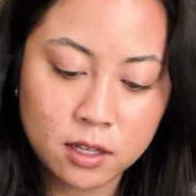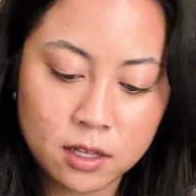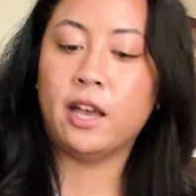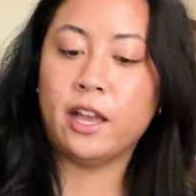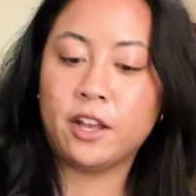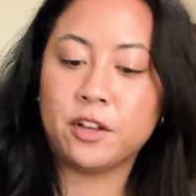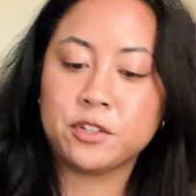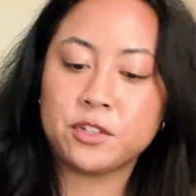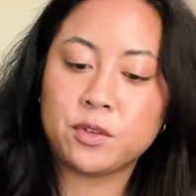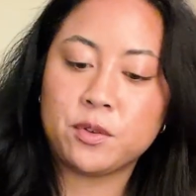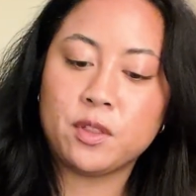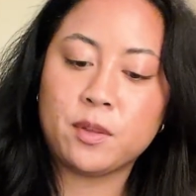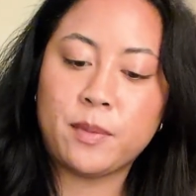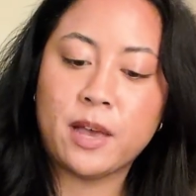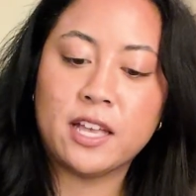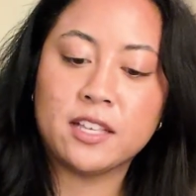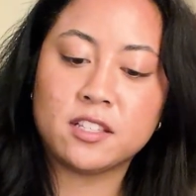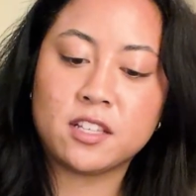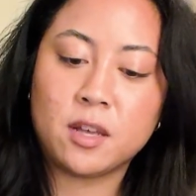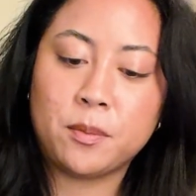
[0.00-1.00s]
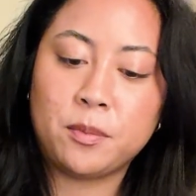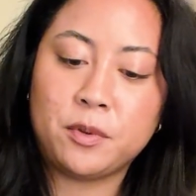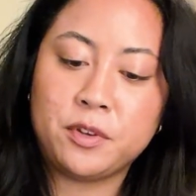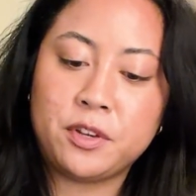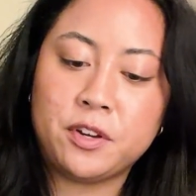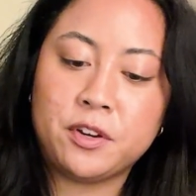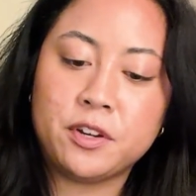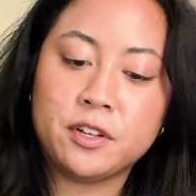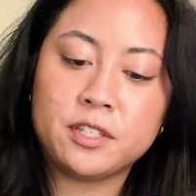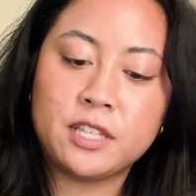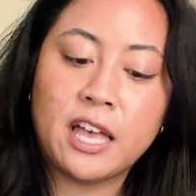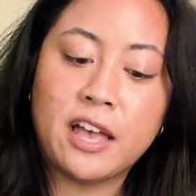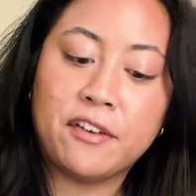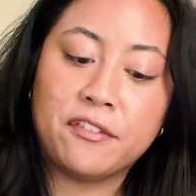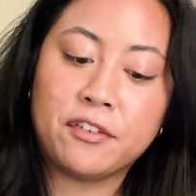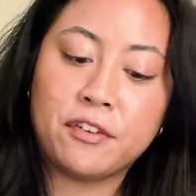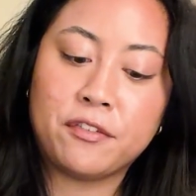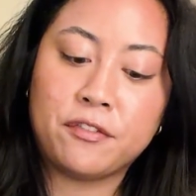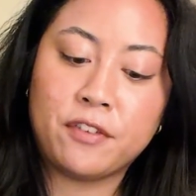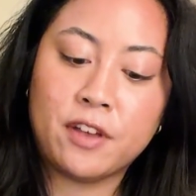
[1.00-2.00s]
I also, in the past couple years,
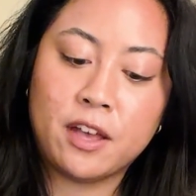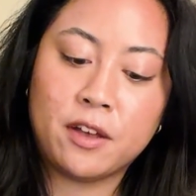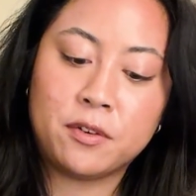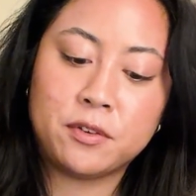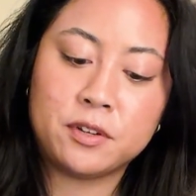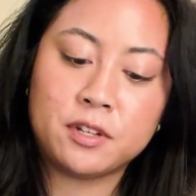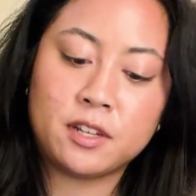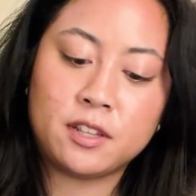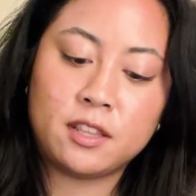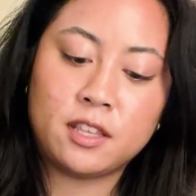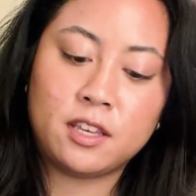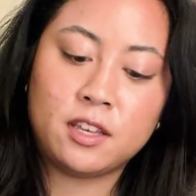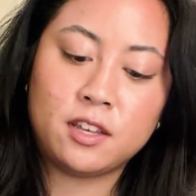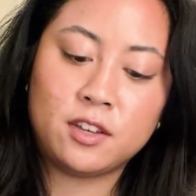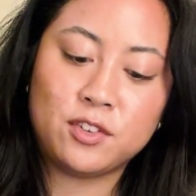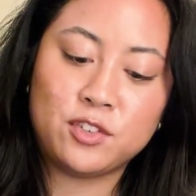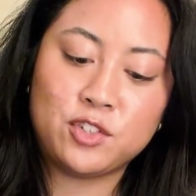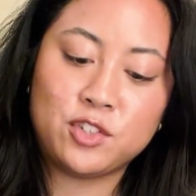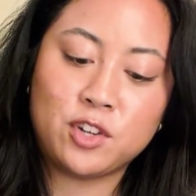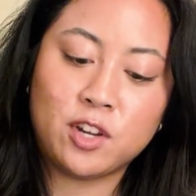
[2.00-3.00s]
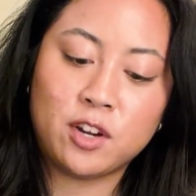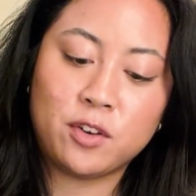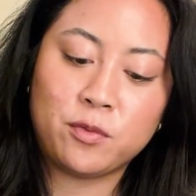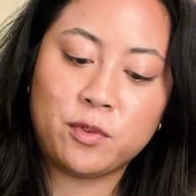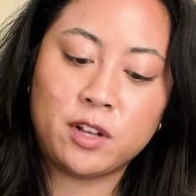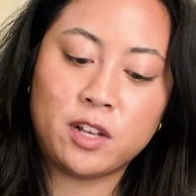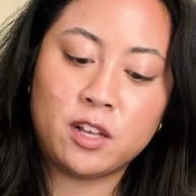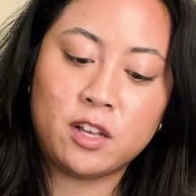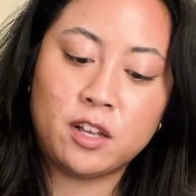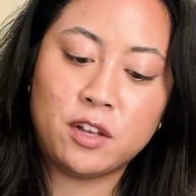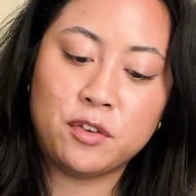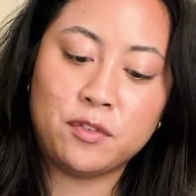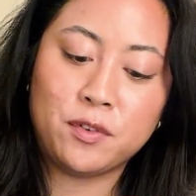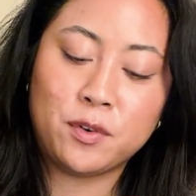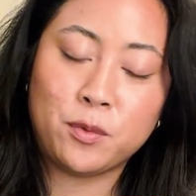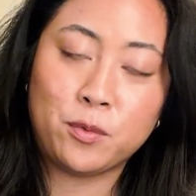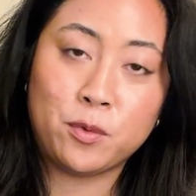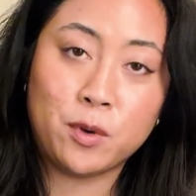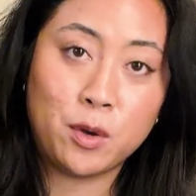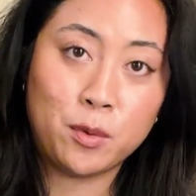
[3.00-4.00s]
have found the genre of
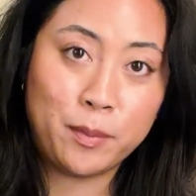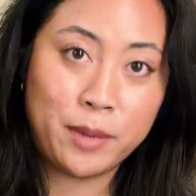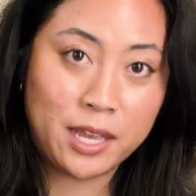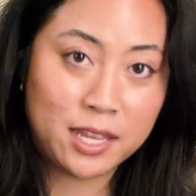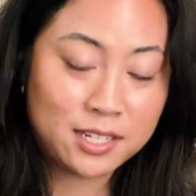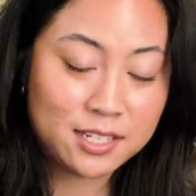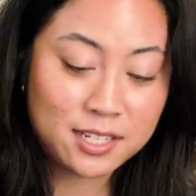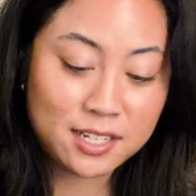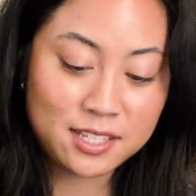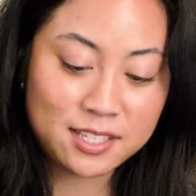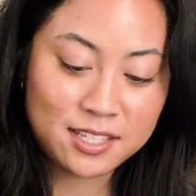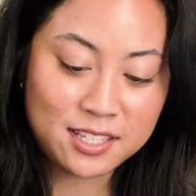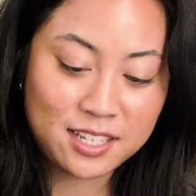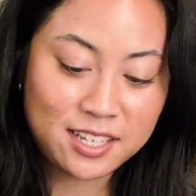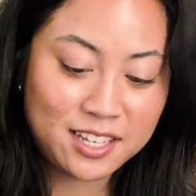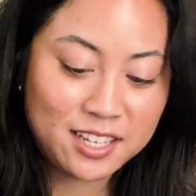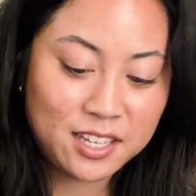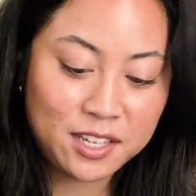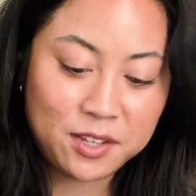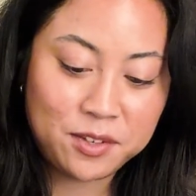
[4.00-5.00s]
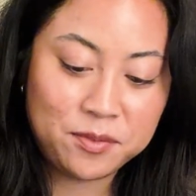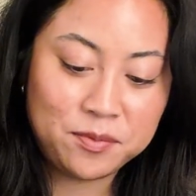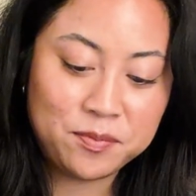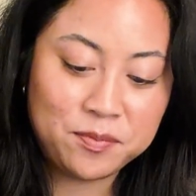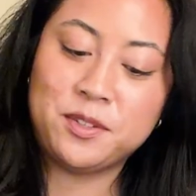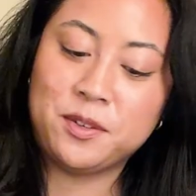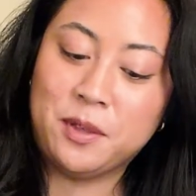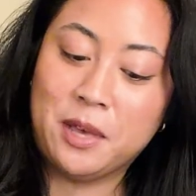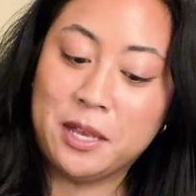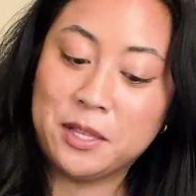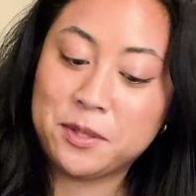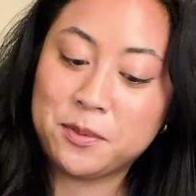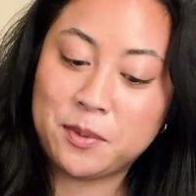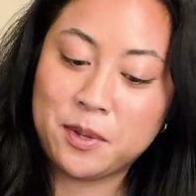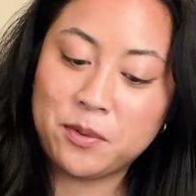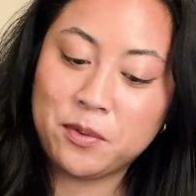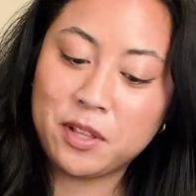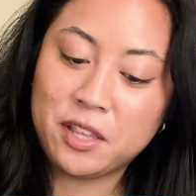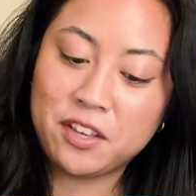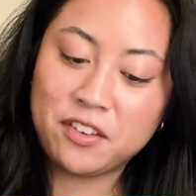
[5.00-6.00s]
romantasy, so that's
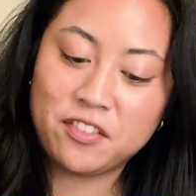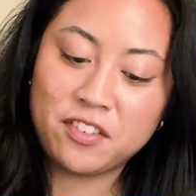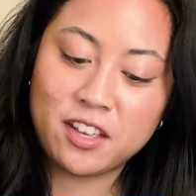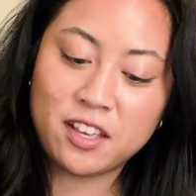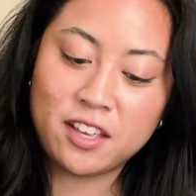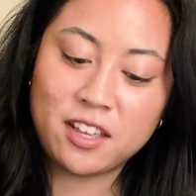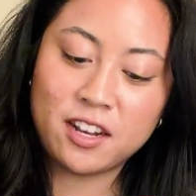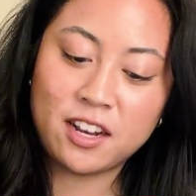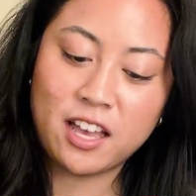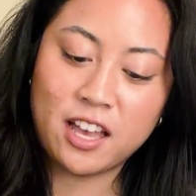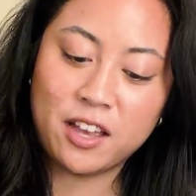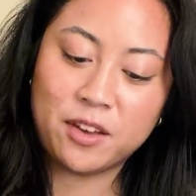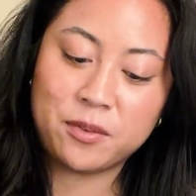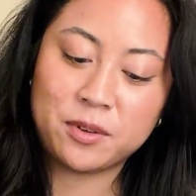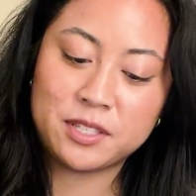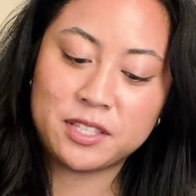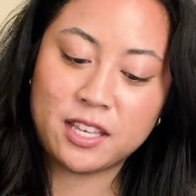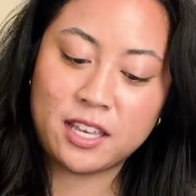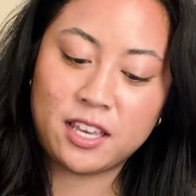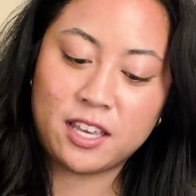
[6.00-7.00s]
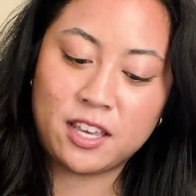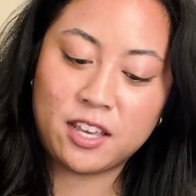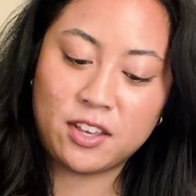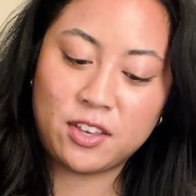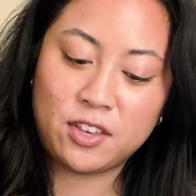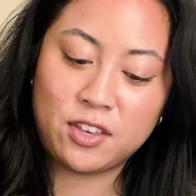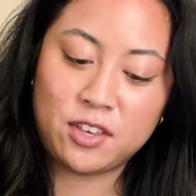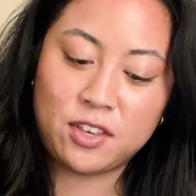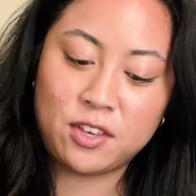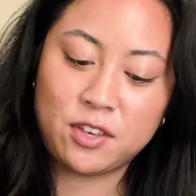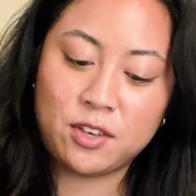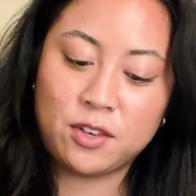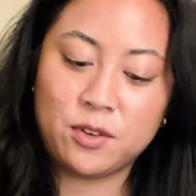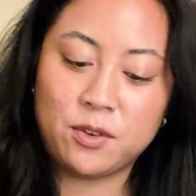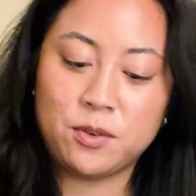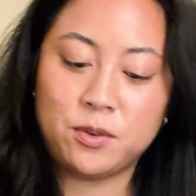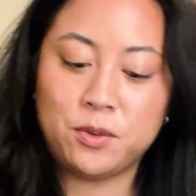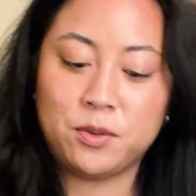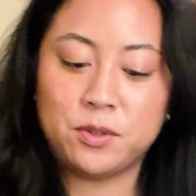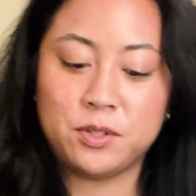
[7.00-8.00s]
been really fun. I was a
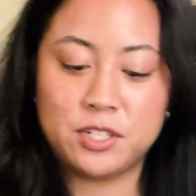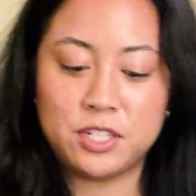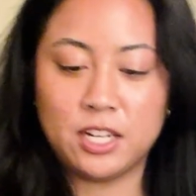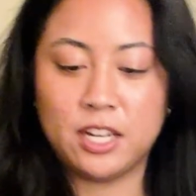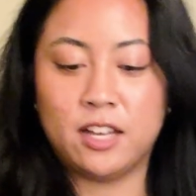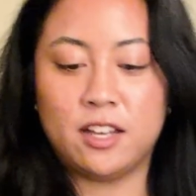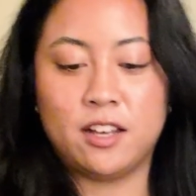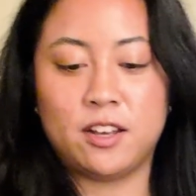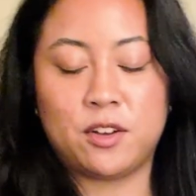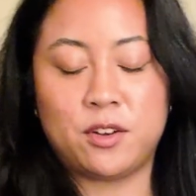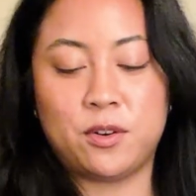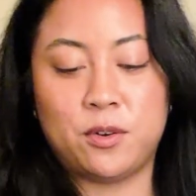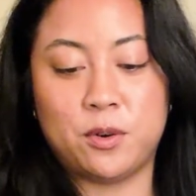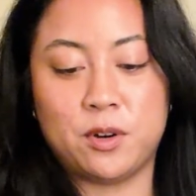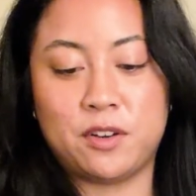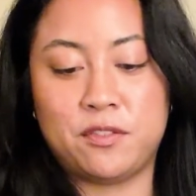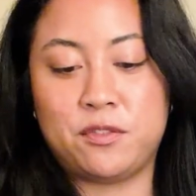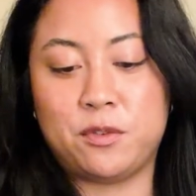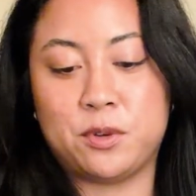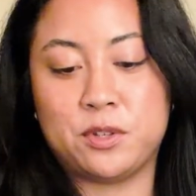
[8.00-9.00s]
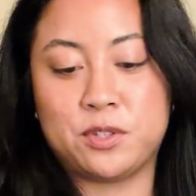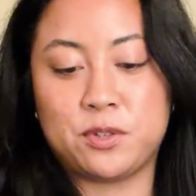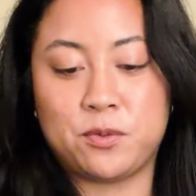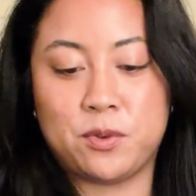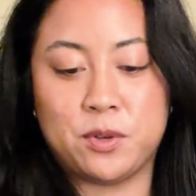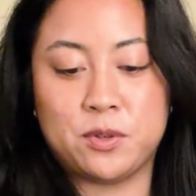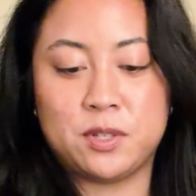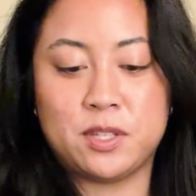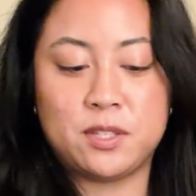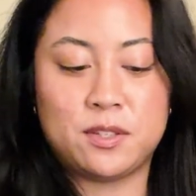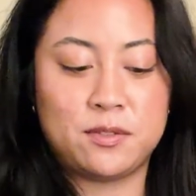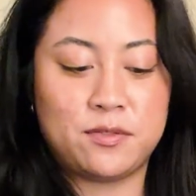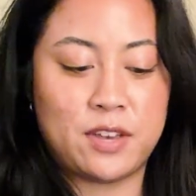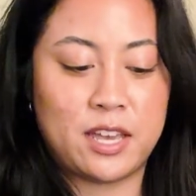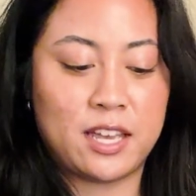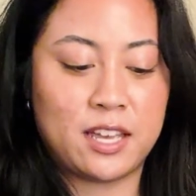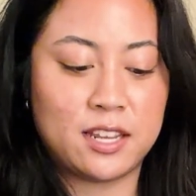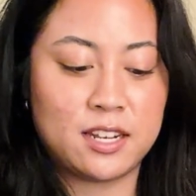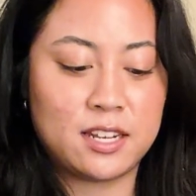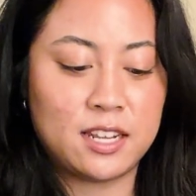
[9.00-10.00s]
huge A Court of Thorns and Roses
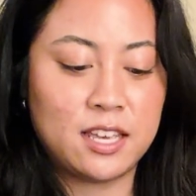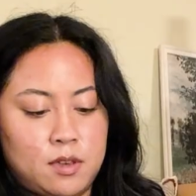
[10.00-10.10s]
fan.